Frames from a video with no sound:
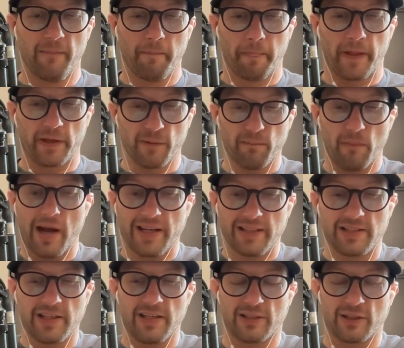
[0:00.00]
like your
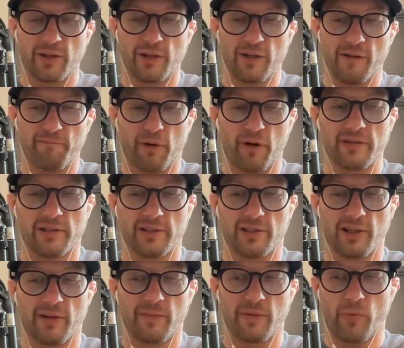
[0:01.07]
mindset is going to in part
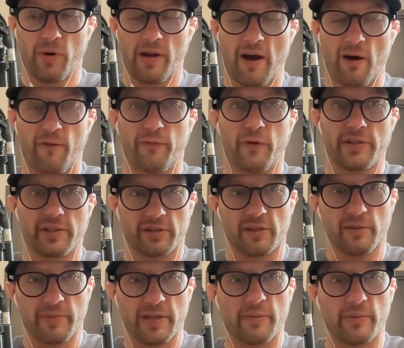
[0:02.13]
determine how far you're going to
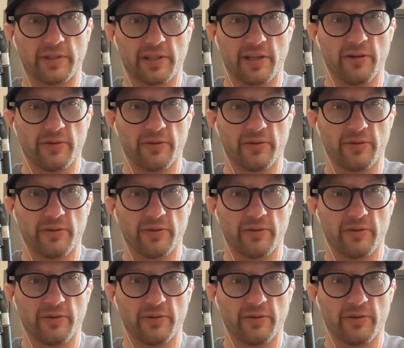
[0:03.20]
be able to go. Do